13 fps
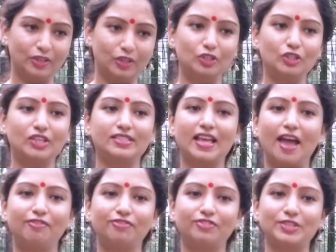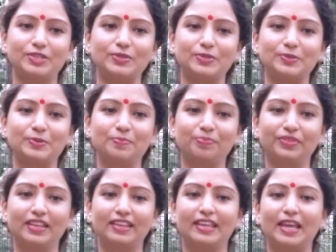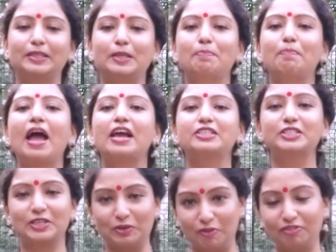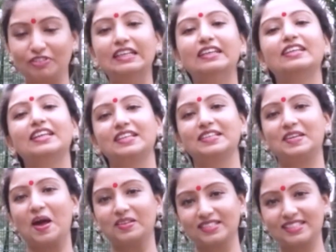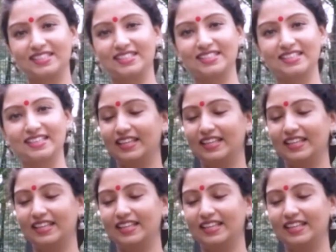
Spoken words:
You just have to get the passion of learning dance,